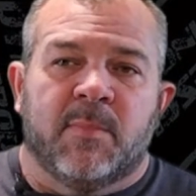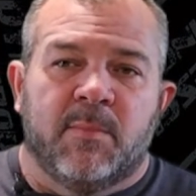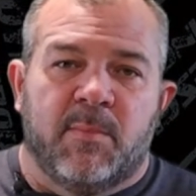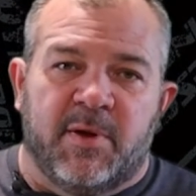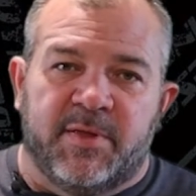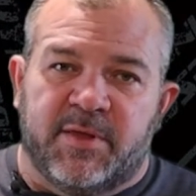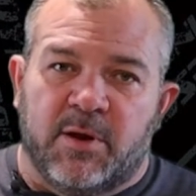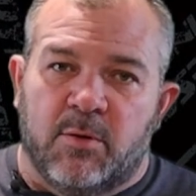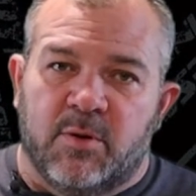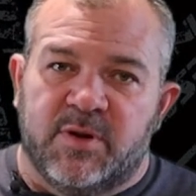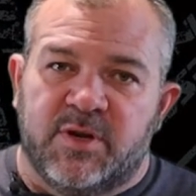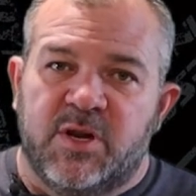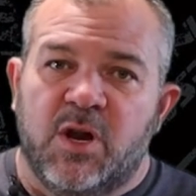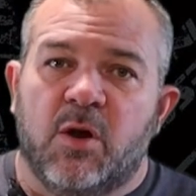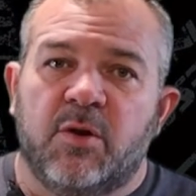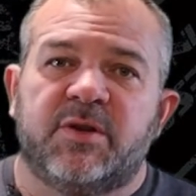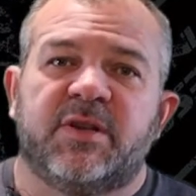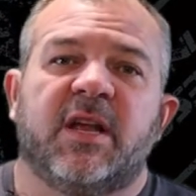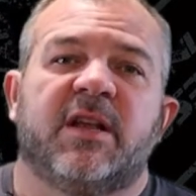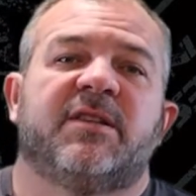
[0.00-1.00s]
But there was
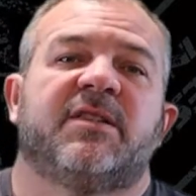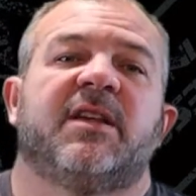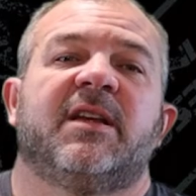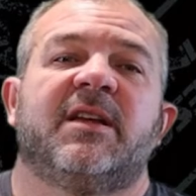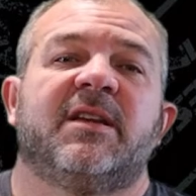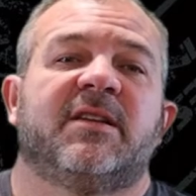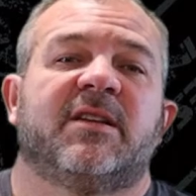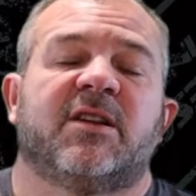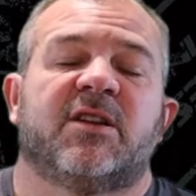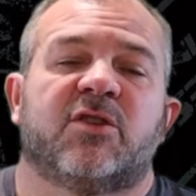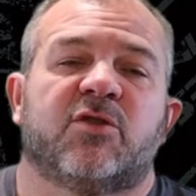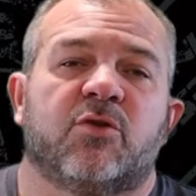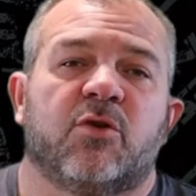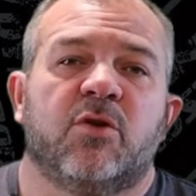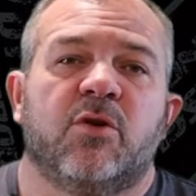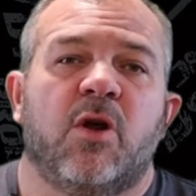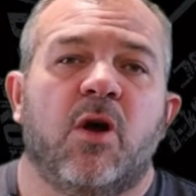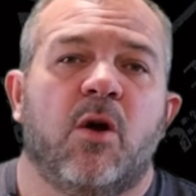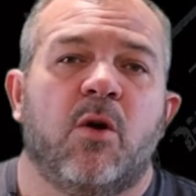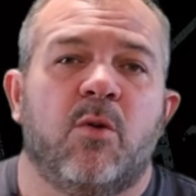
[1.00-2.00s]
no such thing as
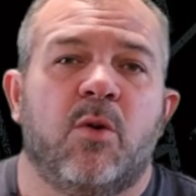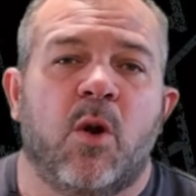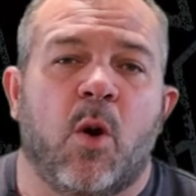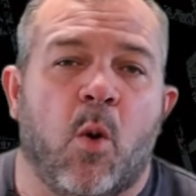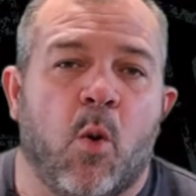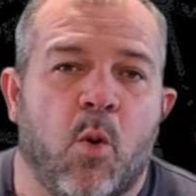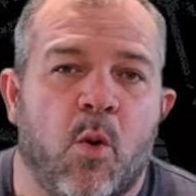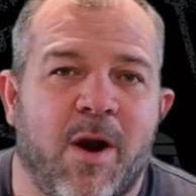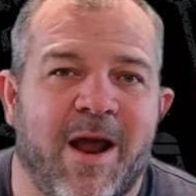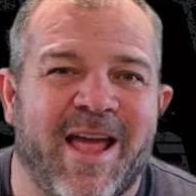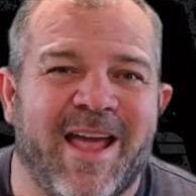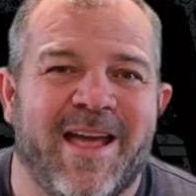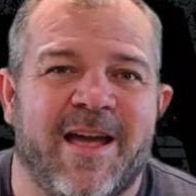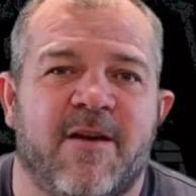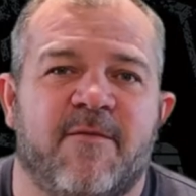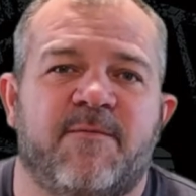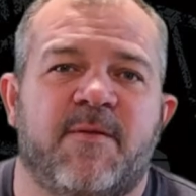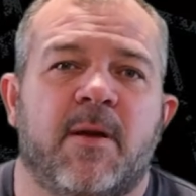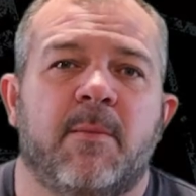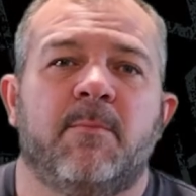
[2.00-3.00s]
extrude hone or
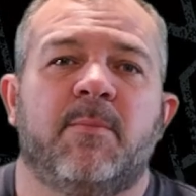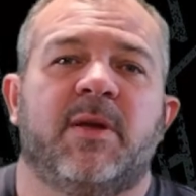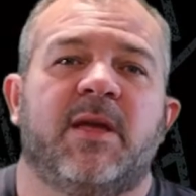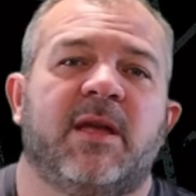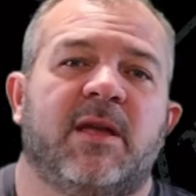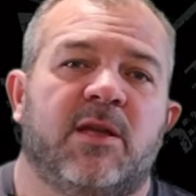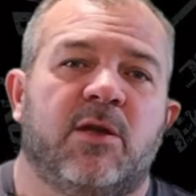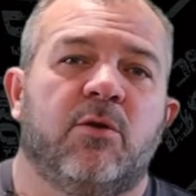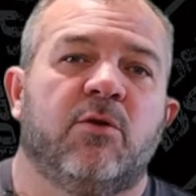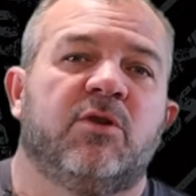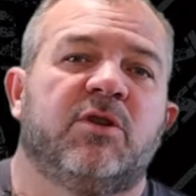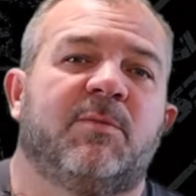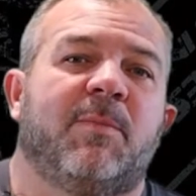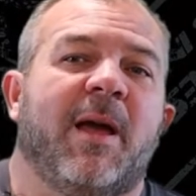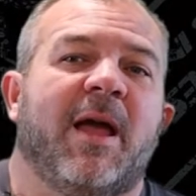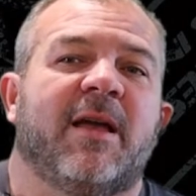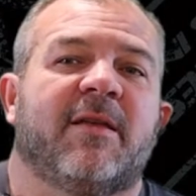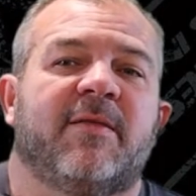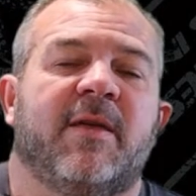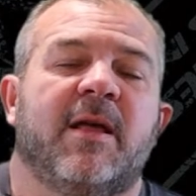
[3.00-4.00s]
AFM being used
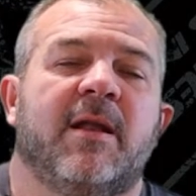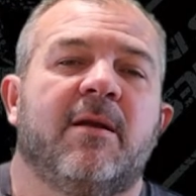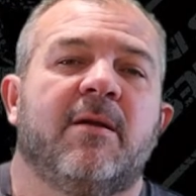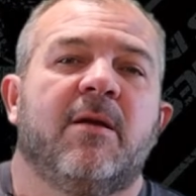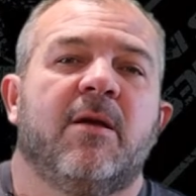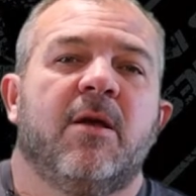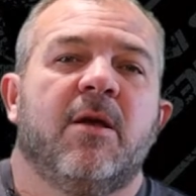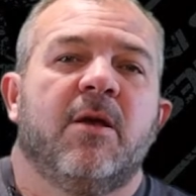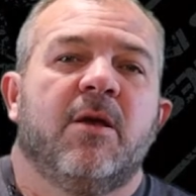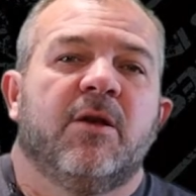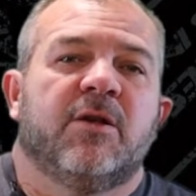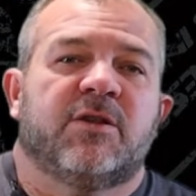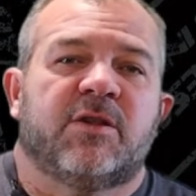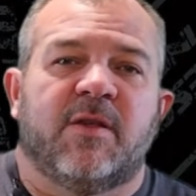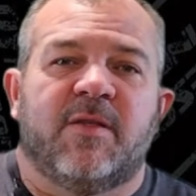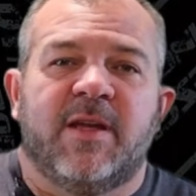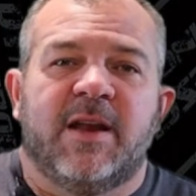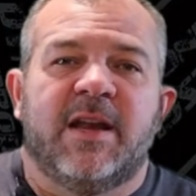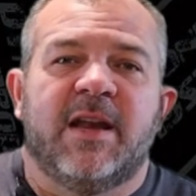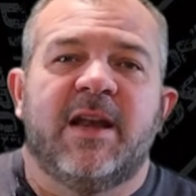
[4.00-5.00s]
back then,
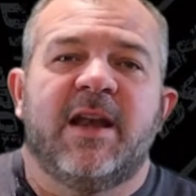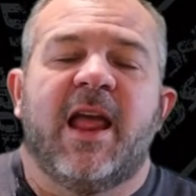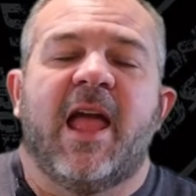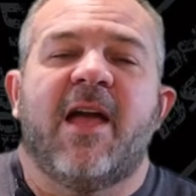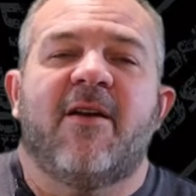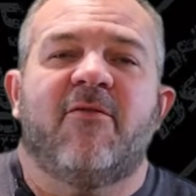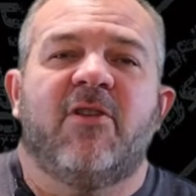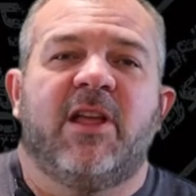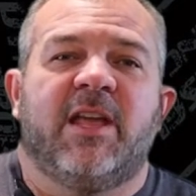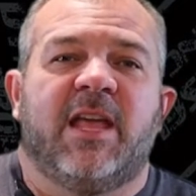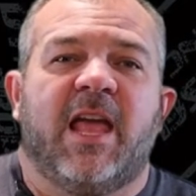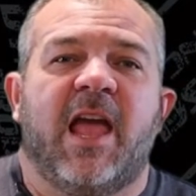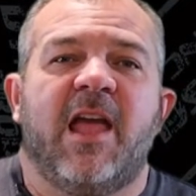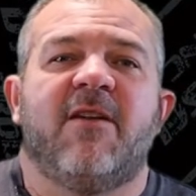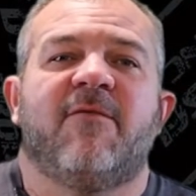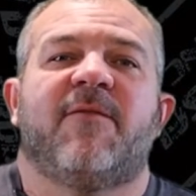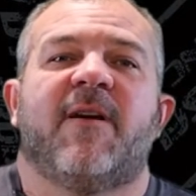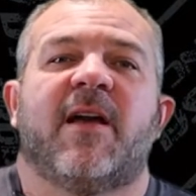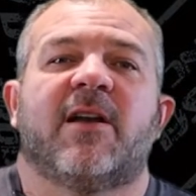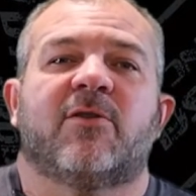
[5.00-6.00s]
so they didn't have any
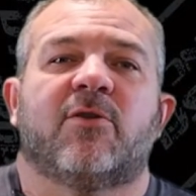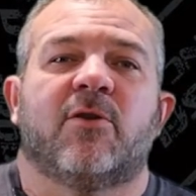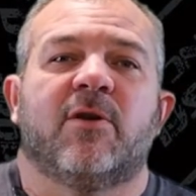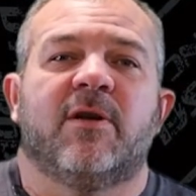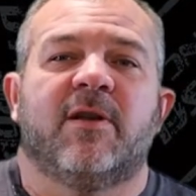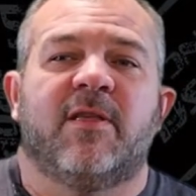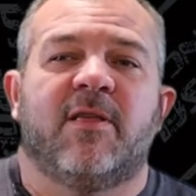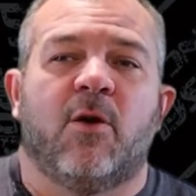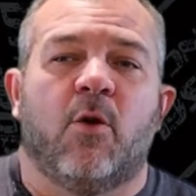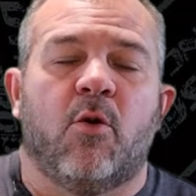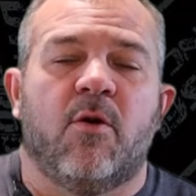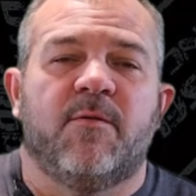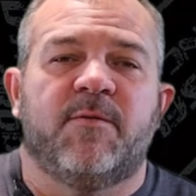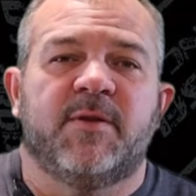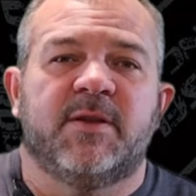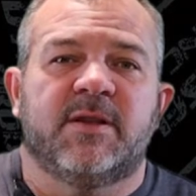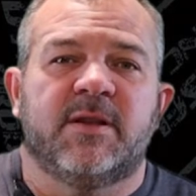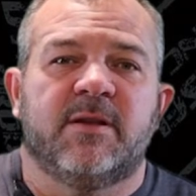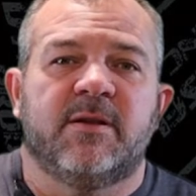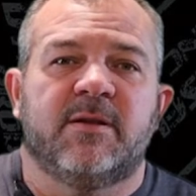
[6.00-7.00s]
K-factor into the
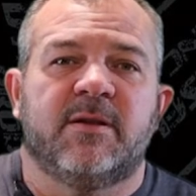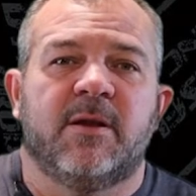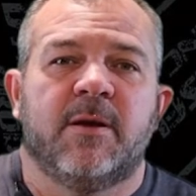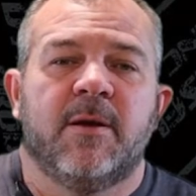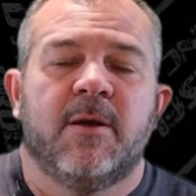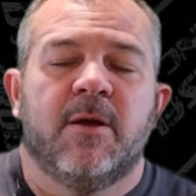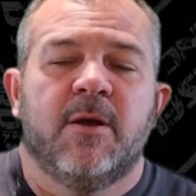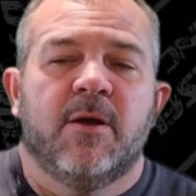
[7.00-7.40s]
orifices.